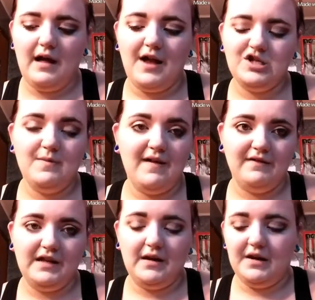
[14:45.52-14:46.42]
As you may have
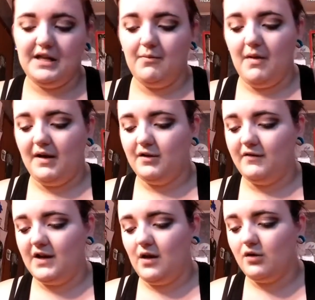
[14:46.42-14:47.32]
seen in some of my other
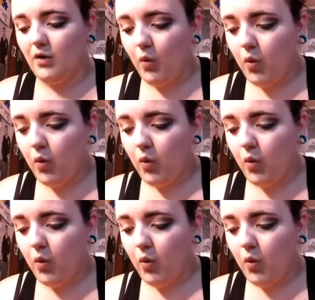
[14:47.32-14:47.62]
videos,